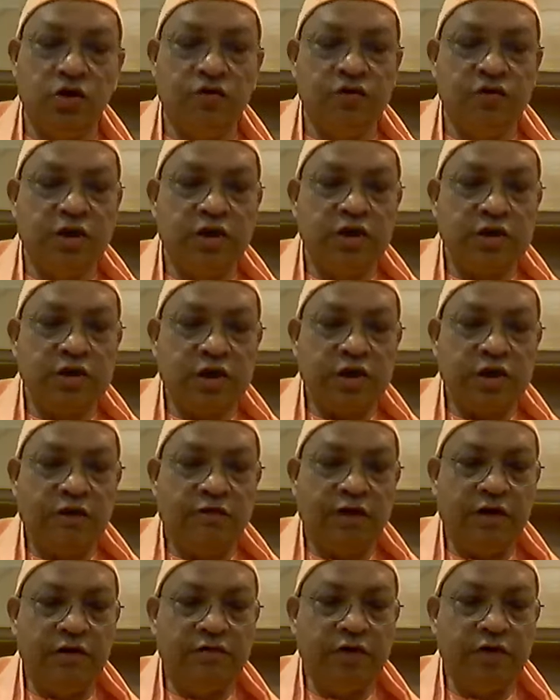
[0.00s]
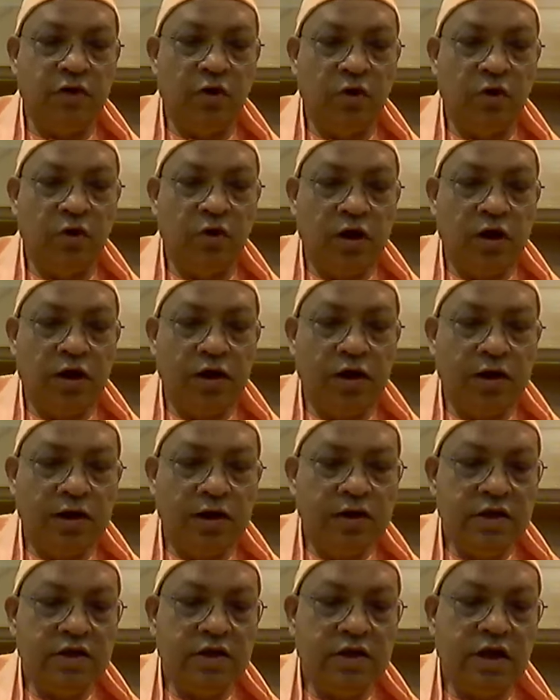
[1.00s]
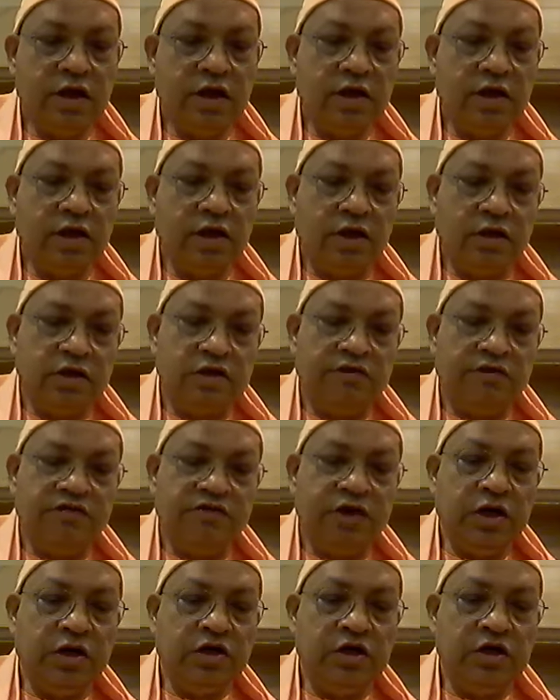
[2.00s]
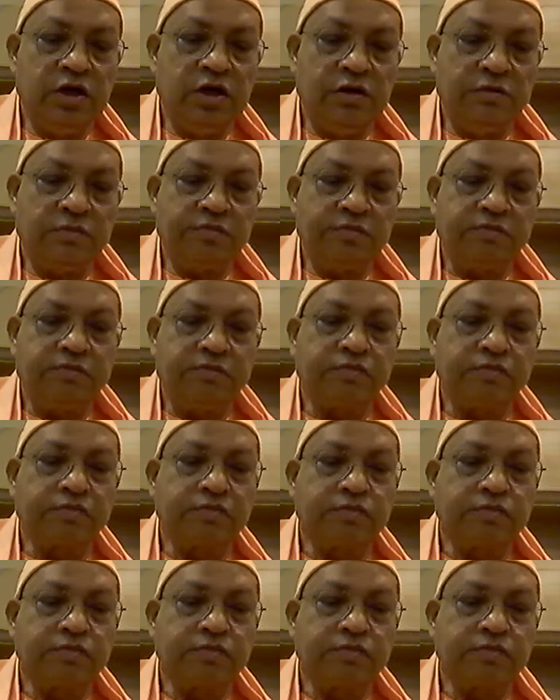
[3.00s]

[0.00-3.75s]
That universal self, as we know, is divinity.